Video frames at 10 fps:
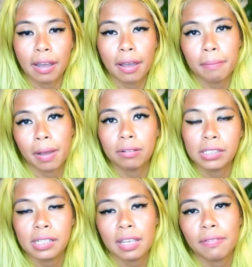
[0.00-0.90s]
I'll
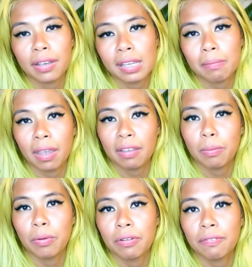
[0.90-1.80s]
see if I can
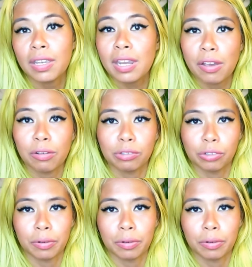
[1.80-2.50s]
make more videos